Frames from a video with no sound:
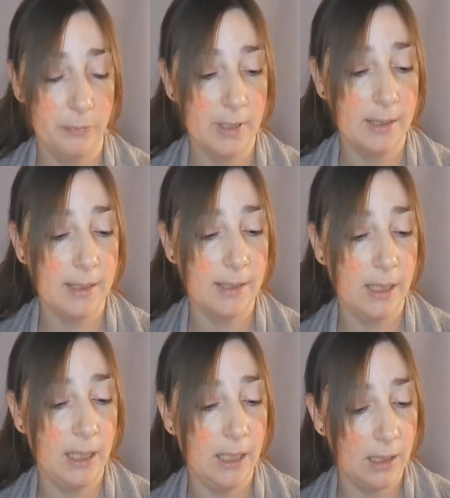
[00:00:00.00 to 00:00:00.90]
This is
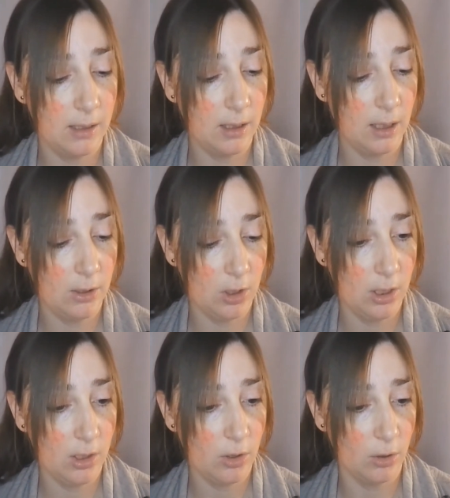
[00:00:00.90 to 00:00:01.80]
the Touch
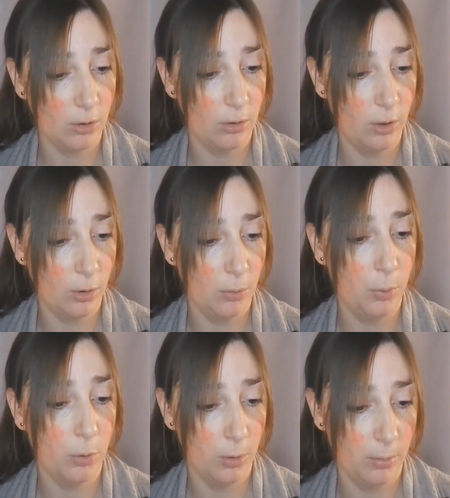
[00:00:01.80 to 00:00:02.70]
in Soul
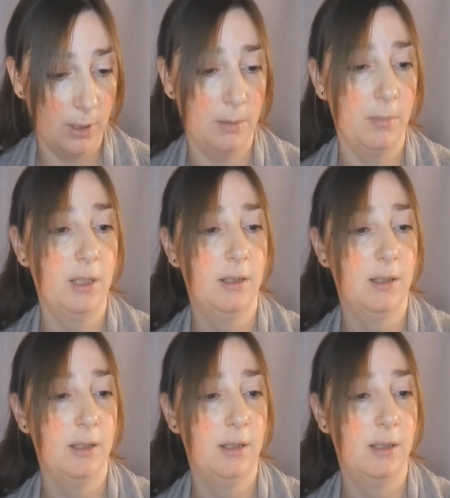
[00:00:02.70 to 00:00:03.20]
No-Pore-blem